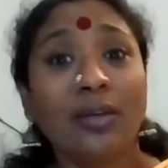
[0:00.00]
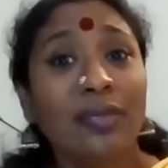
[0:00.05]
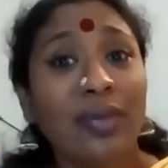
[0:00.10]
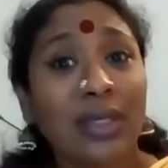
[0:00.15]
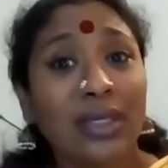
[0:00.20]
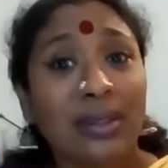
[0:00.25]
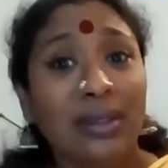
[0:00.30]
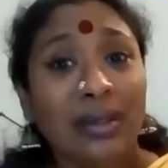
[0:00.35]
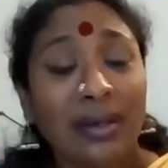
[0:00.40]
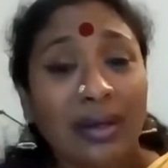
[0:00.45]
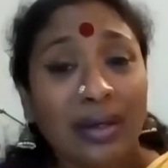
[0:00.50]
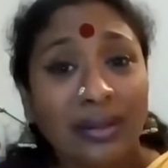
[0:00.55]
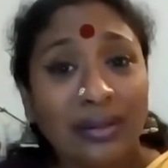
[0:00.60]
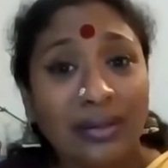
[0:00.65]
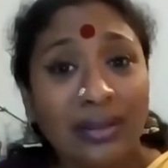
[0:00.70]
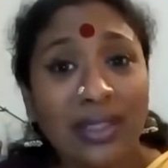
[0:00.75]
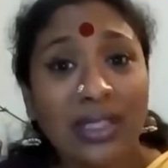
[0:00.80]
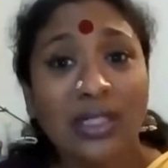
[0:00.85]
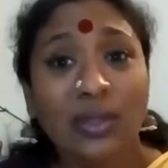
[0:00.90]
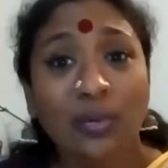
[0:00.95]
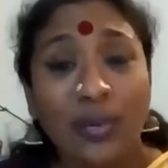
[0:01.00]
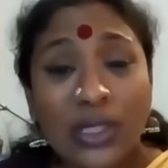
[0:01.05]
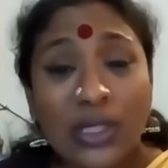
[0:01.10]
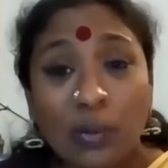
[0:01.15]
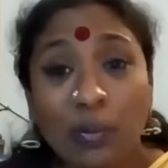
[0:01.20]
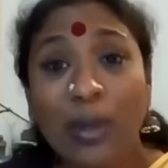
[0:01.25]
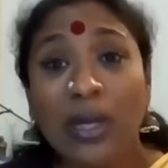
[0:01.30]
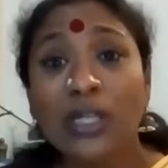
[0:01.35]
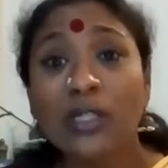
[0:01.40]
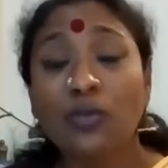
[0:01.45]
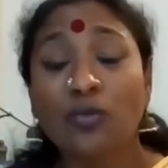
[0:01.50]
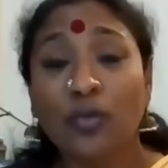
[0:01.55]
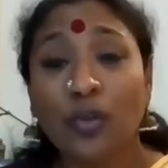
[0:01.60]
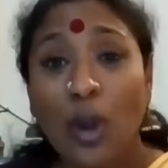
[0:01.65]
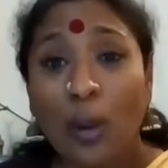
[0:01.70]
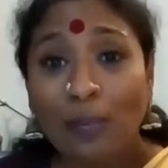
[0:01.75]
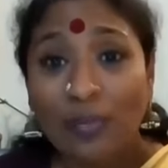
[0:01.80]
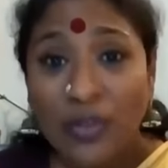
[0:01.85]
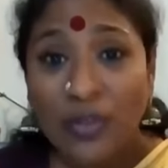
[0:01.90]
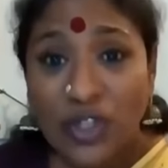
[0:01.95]
We hear these whispers
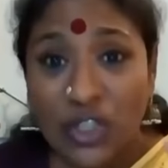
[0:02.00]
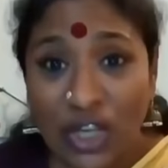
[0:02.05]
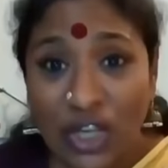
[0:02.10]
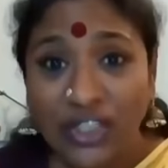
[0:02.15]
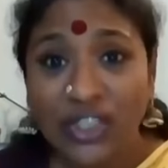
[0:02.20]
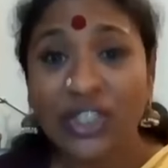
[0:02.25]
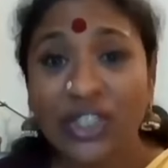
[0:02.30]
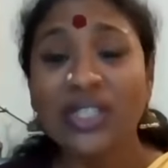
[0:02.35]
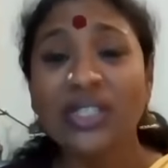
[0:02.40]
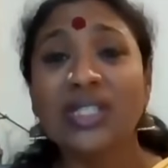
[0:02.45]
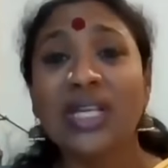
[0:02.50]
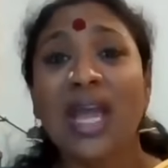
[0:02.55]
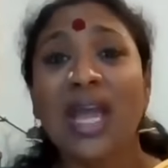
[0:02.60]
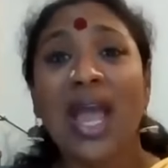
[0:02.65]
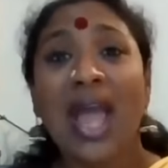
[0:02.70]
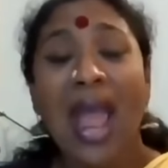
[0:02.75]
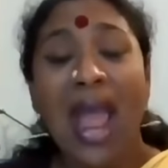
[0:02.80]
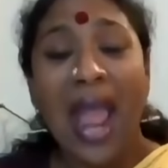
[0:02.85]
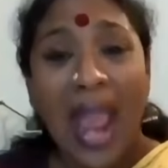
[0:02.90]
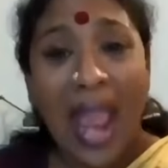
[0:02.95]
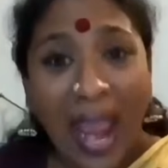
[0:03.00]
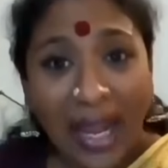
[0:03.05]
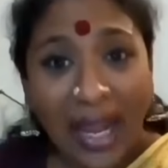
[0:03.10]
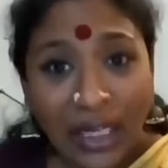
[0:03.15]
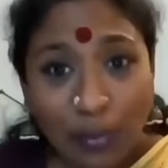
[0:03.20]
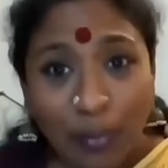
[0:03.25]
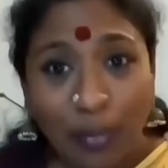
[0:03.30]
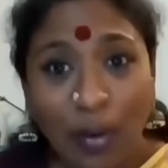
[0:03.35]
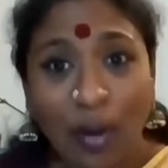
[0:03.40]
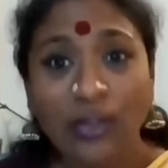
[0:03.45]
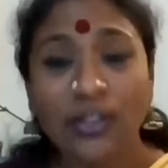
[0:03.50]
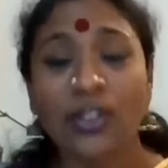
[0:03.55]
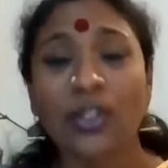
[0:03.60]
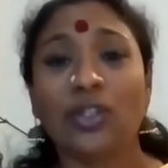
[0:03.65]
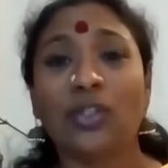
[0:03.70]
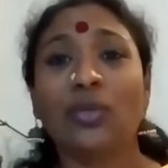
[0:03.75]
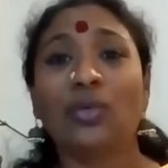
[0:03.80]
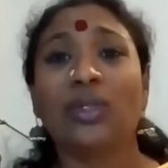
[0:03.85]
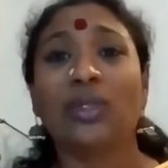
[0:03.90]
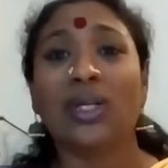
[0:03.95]
from judges and
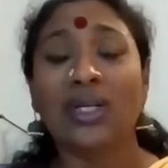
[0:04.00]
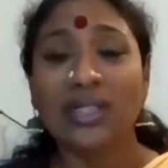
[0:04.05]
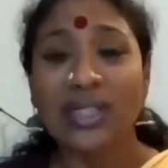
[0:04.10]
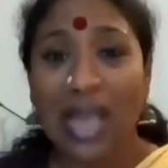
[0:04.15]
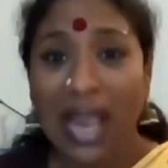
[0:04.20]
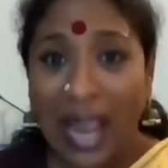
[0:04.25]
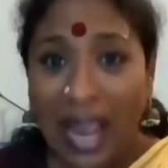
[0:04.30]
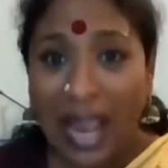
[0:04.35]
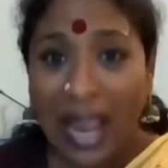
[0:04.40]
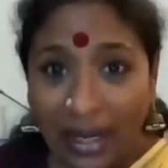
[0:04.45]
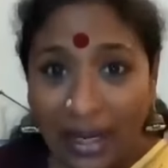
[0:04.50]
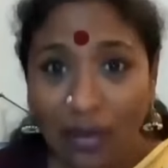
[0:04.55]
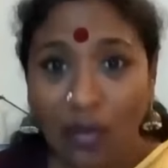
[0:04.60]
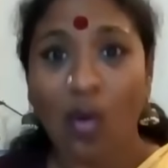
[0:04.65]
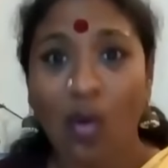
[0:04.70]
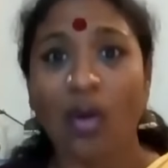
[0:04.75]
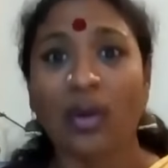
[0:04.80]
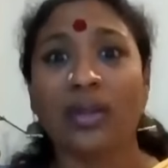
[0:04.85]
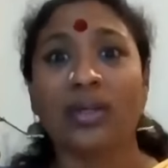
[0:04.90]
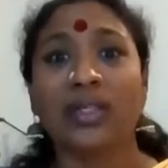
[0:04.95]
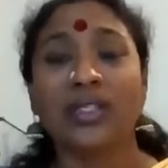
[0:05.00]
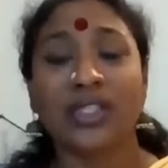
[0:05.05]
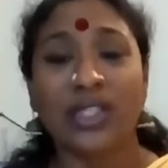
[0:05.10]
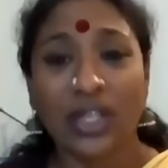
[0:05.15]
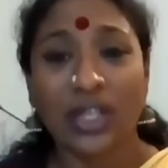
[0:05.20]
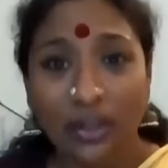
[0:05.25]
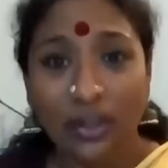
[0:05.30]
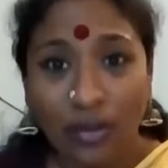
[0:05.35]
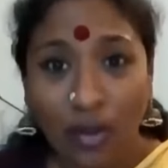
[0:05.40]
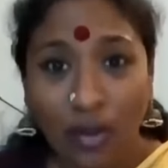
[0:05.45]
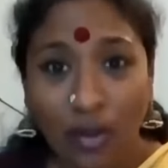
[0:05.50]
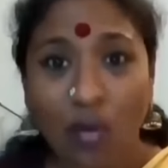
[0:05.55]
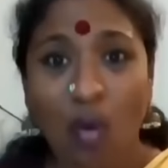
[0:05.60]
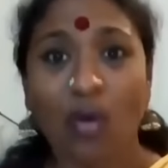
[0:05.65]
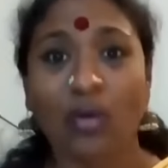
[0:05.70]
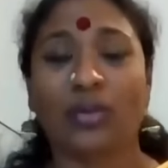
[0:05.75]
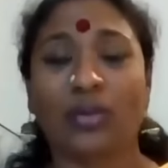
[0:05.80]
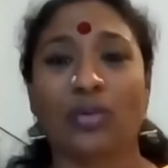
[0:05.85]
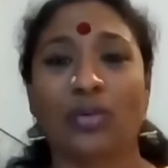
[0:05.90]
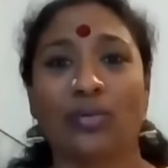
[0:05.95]
prosecutors and lawyers in the
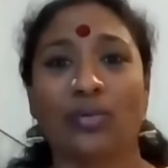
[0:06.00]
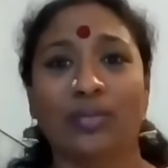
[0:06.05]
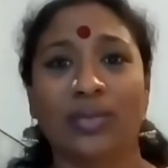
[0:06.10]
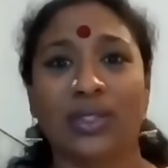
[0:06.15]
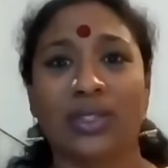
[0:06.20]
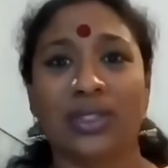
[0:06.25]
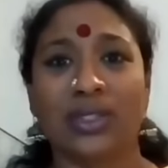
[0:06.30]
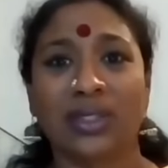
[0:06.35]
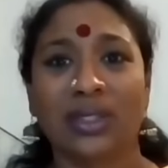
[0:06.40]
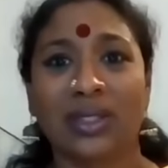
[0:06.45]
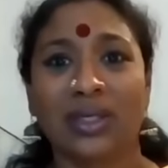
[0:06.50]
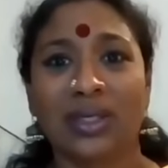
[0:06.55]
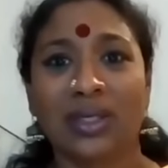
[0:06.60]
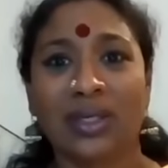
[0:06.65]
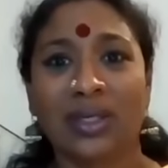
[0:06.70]
courtrooms.